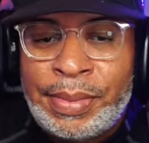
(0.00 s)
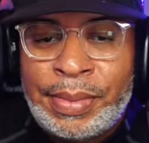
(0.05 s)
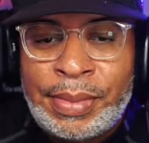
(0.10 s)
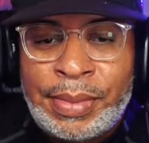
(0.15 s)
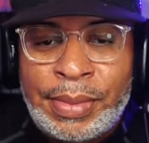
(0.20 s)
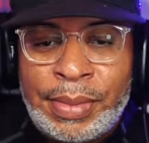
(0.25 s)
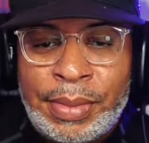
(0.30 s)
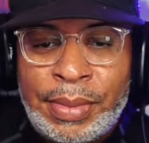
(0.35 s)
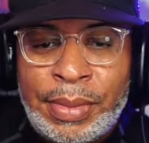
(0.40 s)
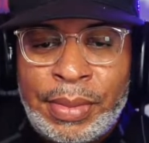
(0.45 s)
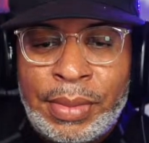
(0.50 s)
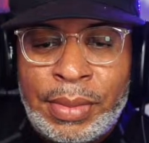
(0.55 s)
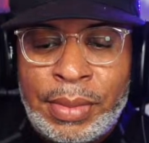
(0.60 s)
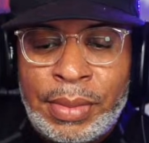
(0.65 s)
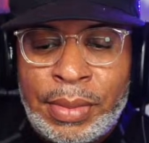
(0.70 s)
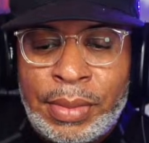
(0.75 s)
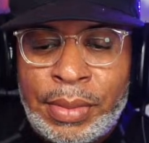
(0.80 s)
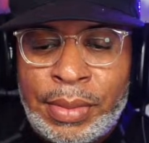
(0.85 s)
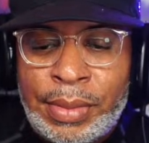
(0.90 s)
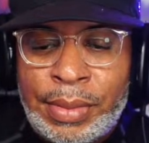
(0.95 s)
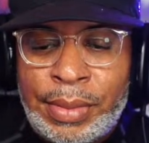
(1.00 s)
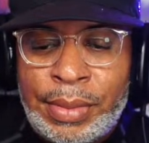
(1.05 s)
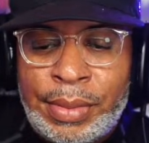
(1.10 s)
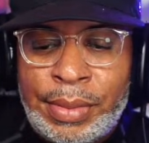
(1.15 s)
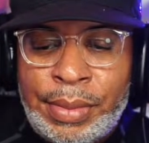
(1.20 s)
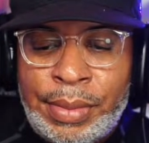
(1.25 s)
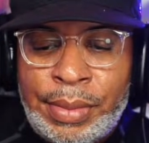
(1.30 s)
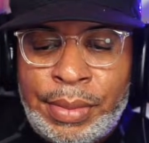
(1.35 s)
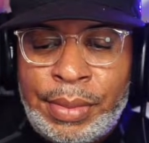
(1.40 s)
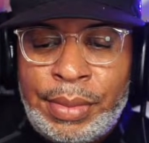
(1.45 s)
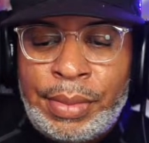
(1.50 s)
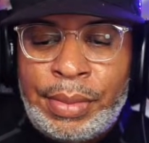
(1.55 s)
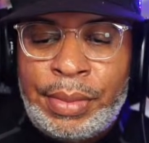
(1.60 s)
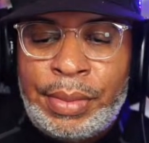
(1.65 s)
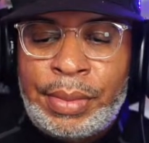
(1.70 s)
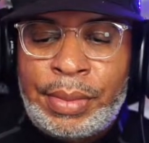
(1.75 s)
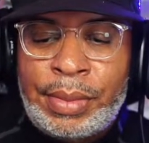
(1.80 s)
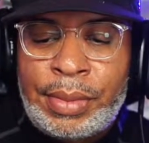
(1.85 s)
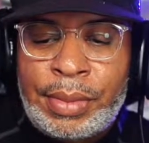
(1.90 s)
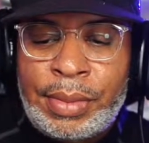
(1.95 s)
Yeah, yeah.
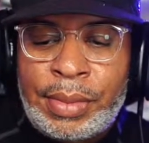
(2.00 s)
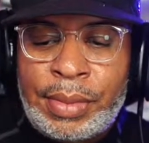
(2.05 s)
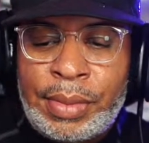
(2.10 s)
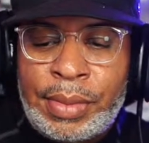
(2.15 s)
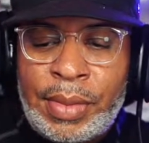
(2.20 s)
I'm not.